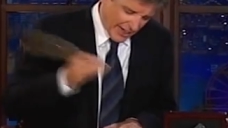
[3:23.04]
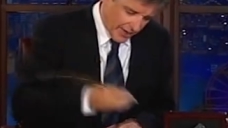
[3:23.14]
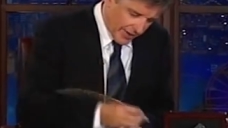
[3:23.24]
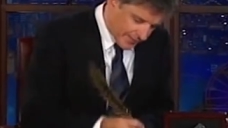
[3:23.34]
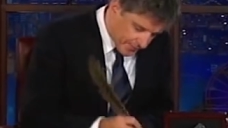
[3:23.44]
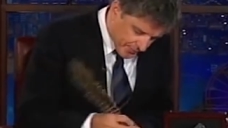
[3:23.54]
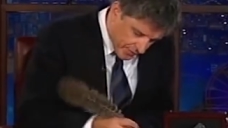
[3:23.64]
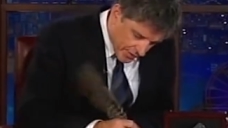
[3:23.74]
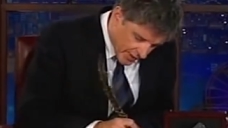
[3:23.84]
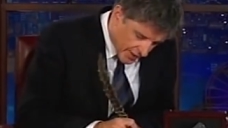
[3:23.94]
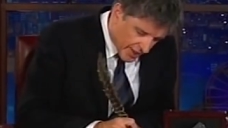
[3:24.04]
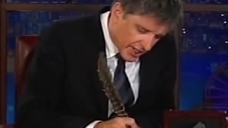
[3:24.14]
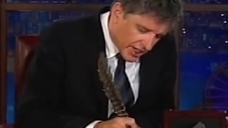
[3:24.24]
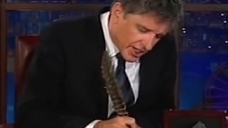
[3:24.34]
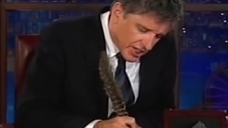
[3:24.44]
all right.
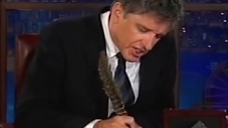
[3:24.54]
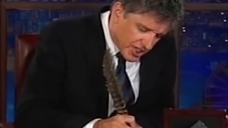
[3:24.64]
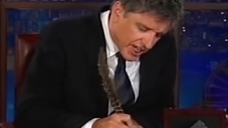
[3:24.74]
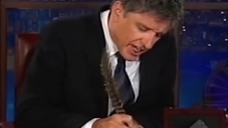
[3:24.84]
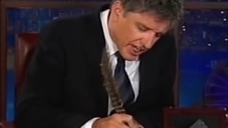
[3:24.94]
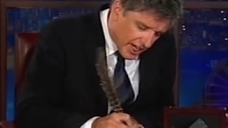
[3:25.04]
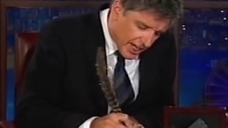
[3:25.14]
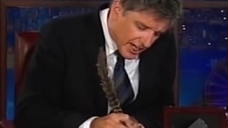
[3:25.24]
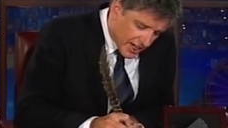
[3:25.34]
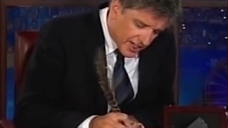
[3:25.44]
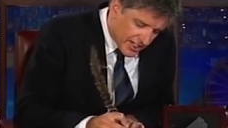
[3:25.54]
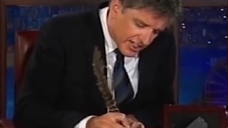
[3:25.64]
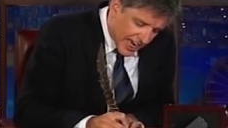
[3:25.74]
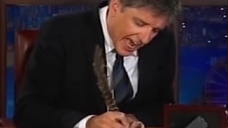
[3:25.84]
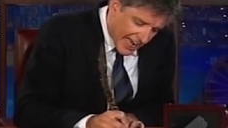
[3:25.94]
Dear
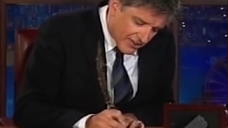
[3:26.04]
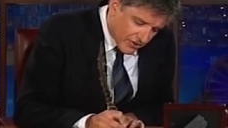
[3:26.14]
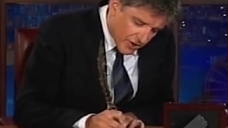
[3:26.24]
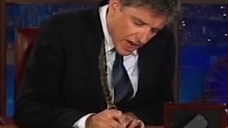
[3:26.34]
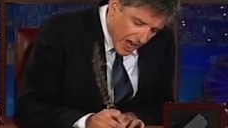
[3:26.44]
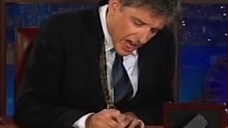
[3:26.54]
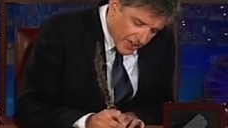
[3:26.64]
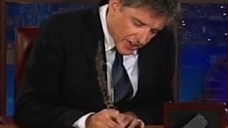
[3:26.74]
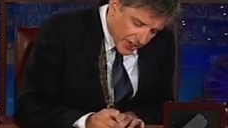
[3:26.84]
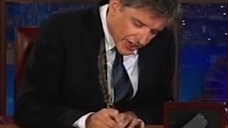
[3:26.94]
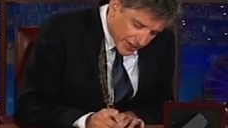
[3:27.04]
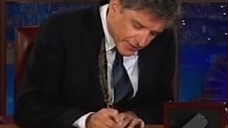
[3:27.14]
Dan Rather.